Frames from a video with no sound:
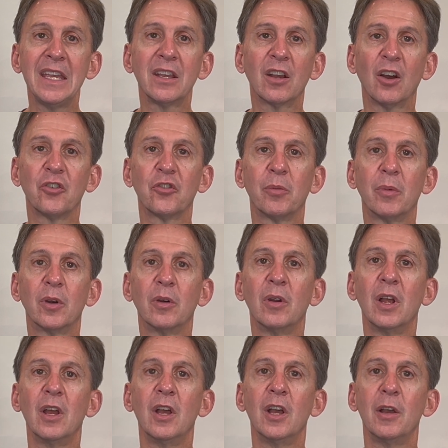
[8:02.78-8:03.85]
customer
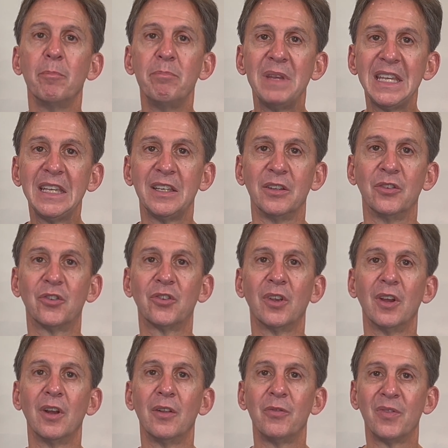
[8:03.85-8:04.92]
means
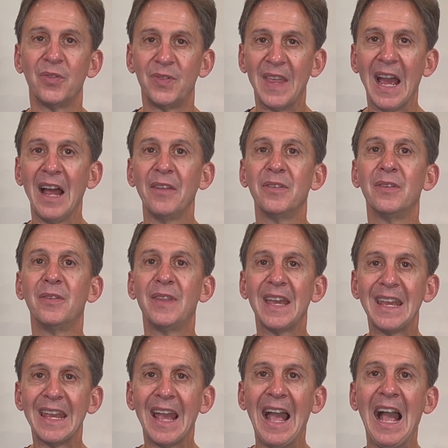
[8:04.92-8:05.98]
that
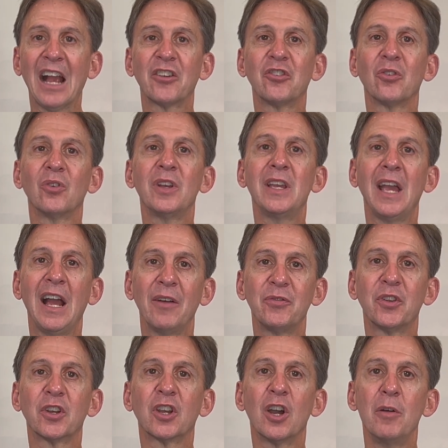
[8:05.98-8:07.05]
they actually have to
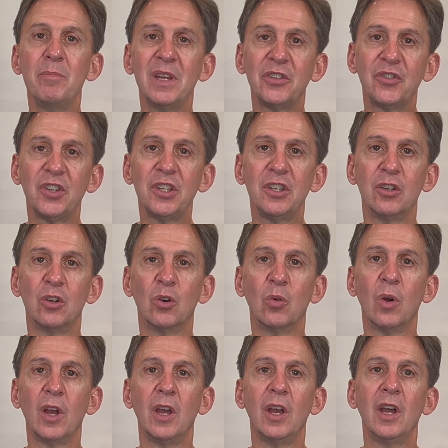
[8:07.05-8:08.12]
commit to you,
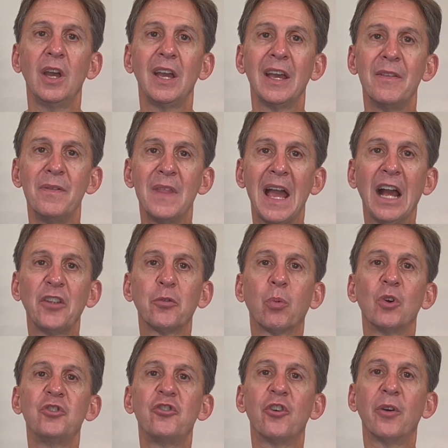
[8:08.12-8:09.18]
and that's
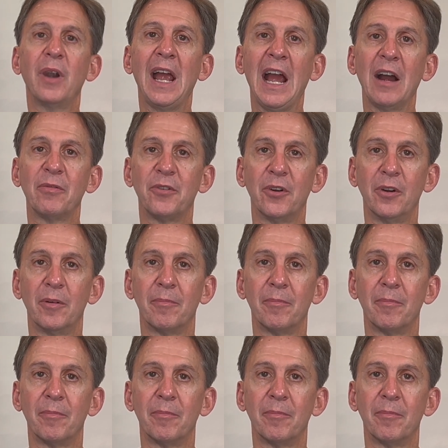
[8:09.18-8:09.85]
what you're after.